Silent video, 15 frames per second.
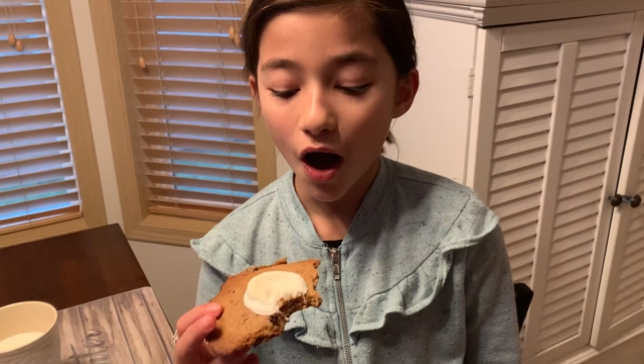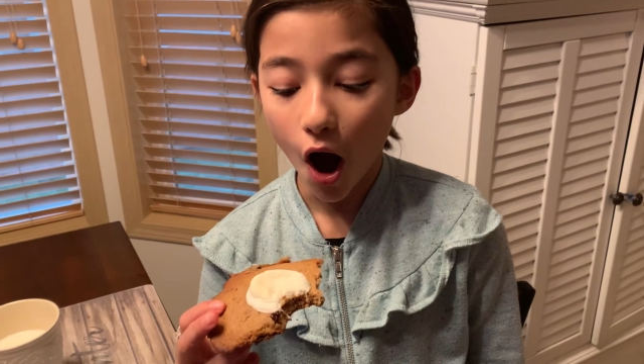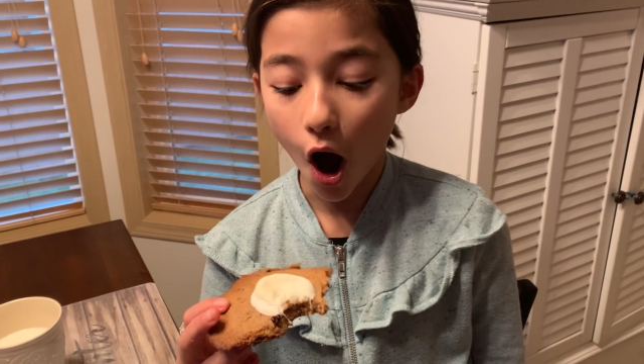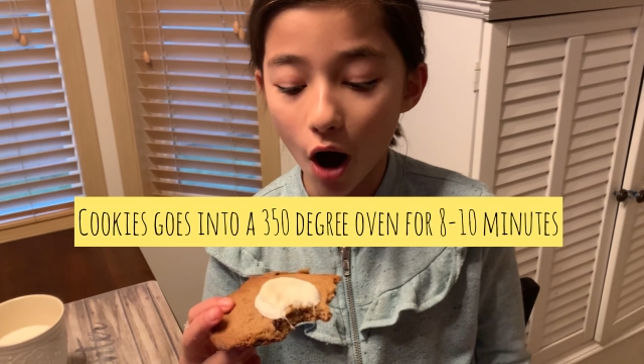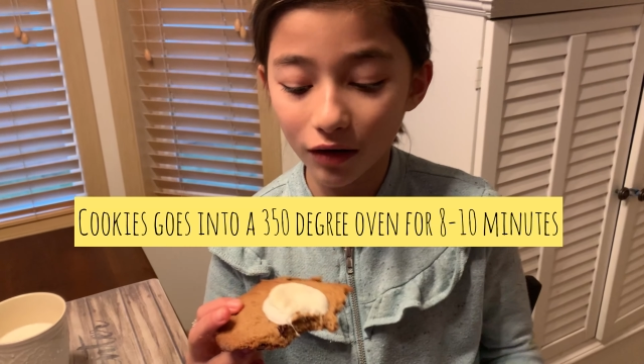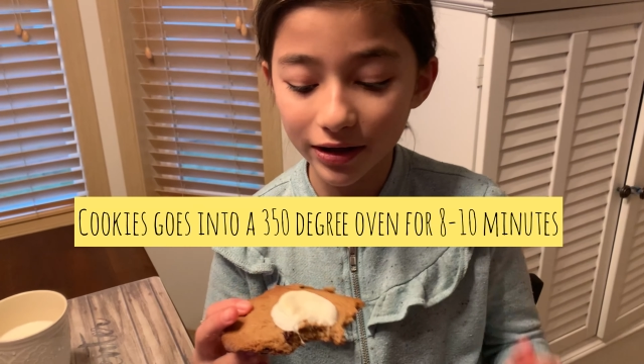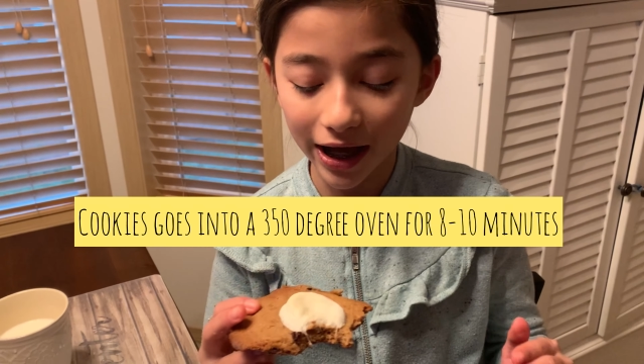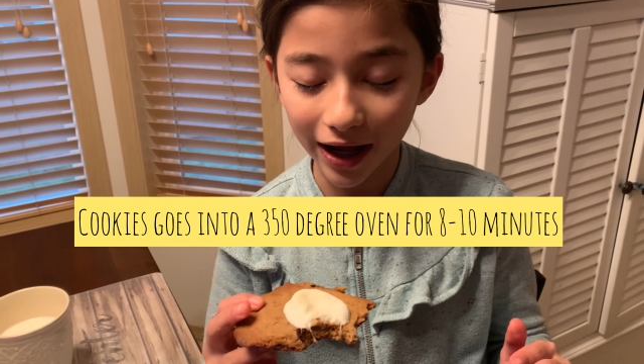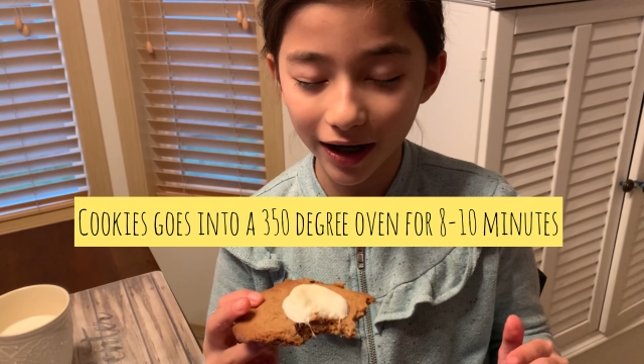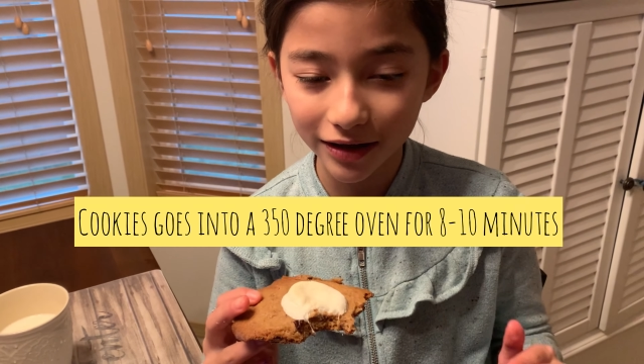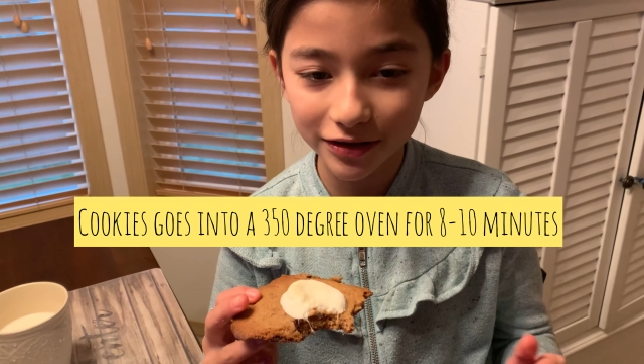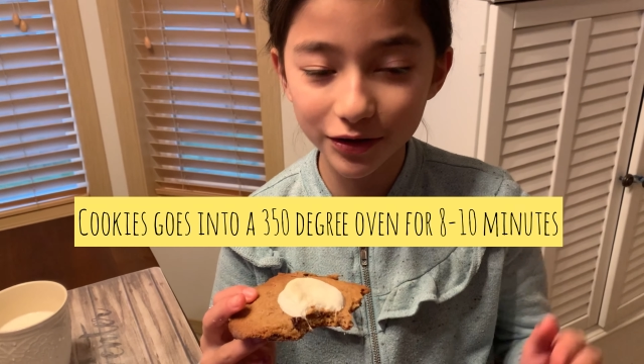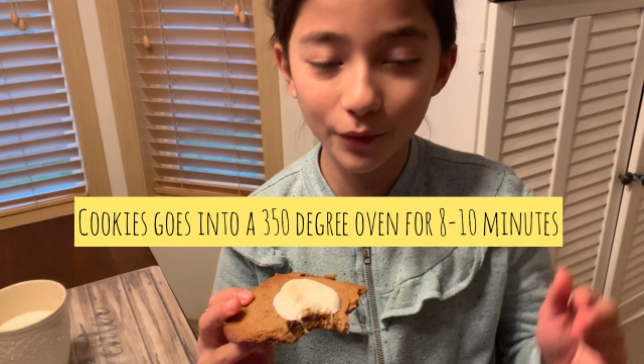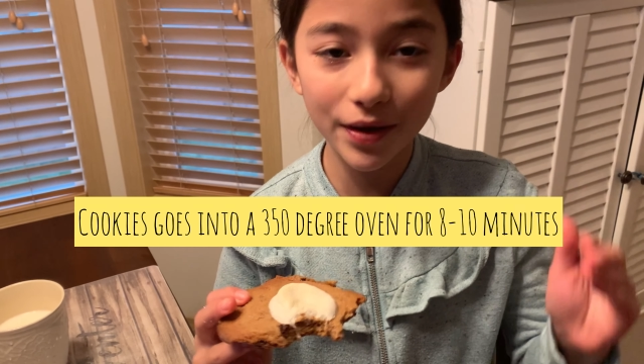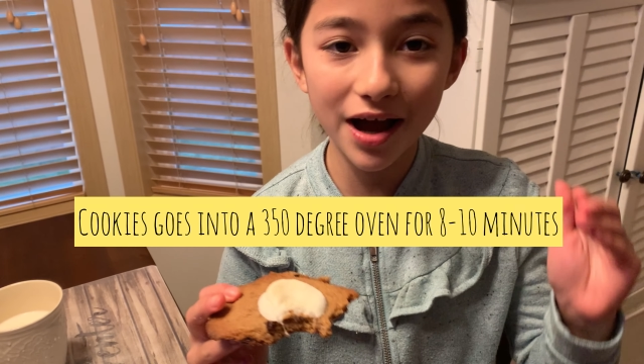Okay,
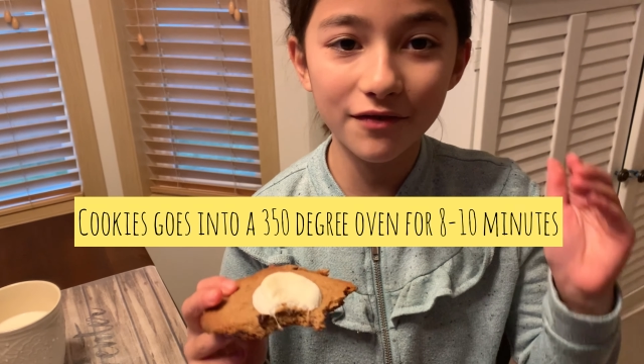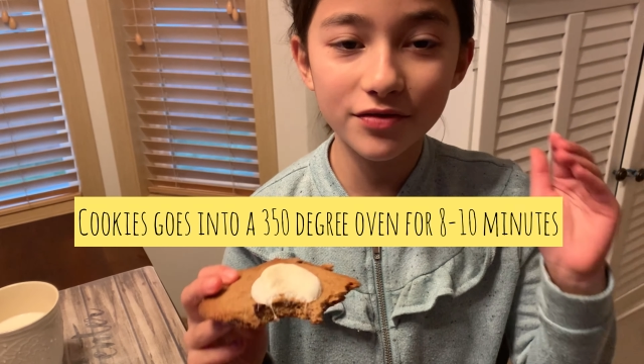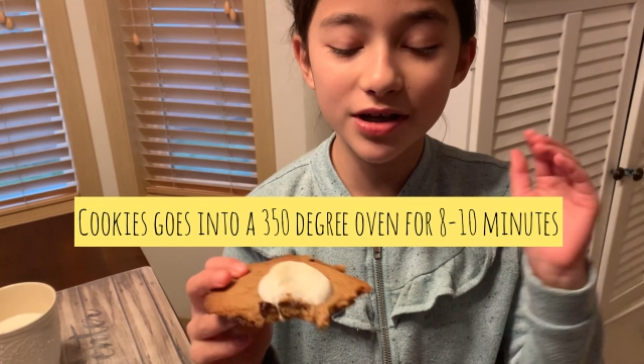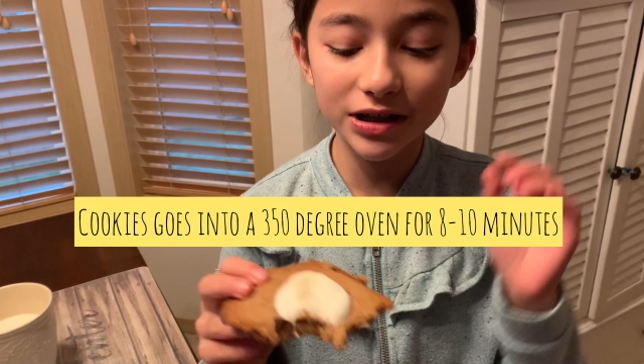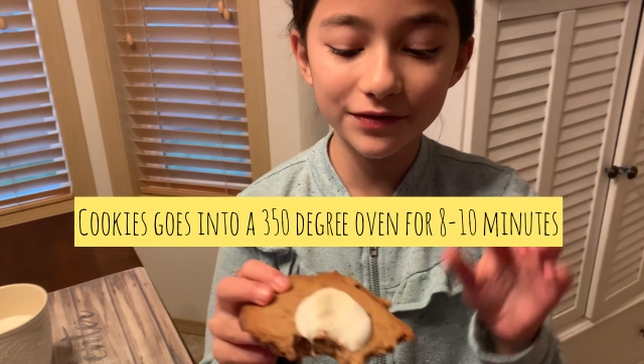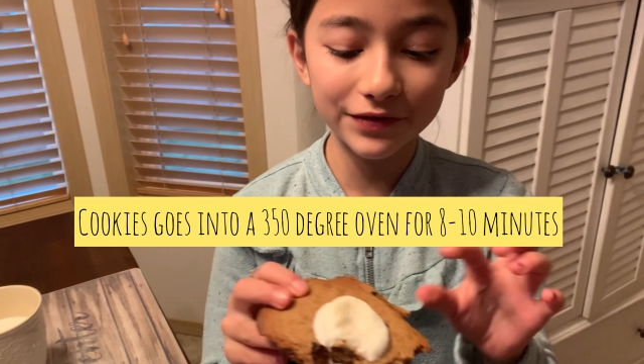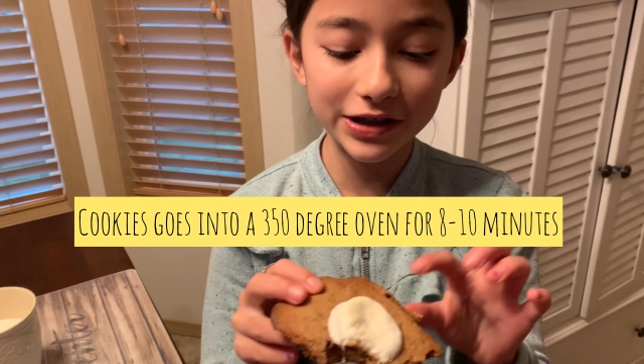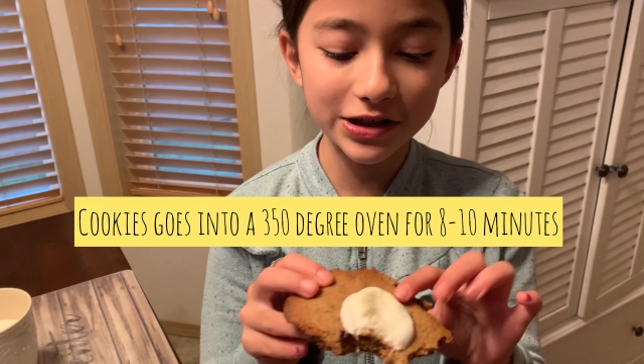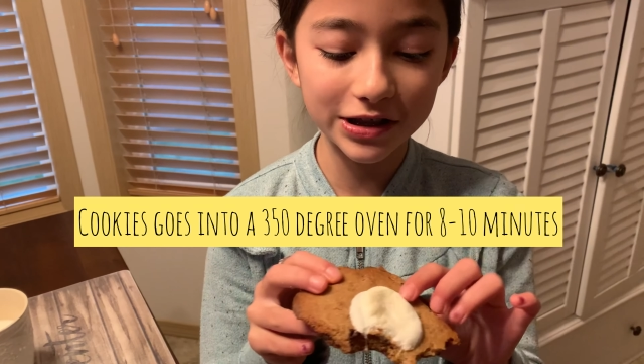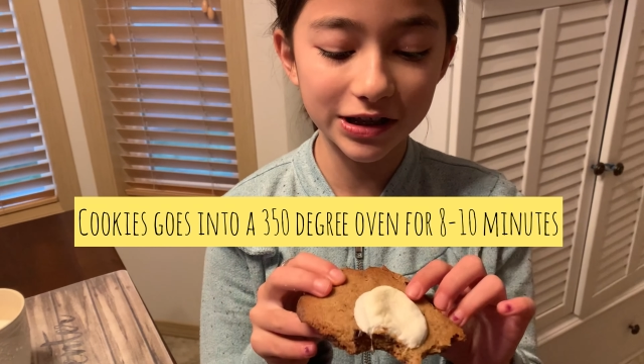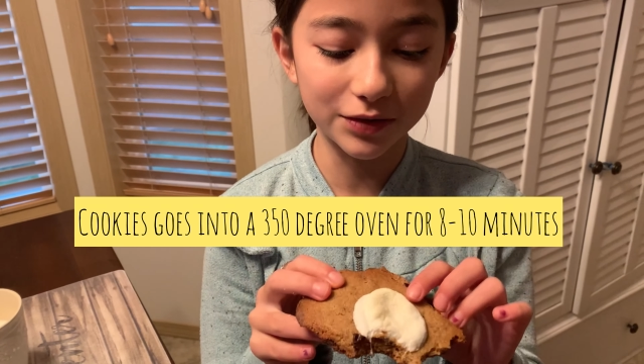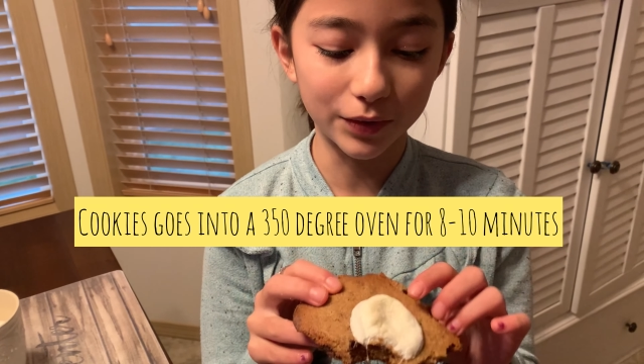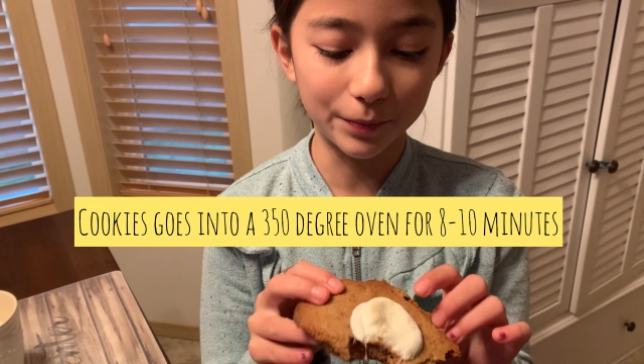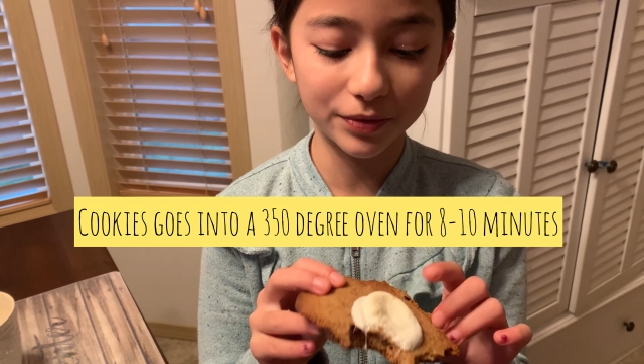so we have just finished this and we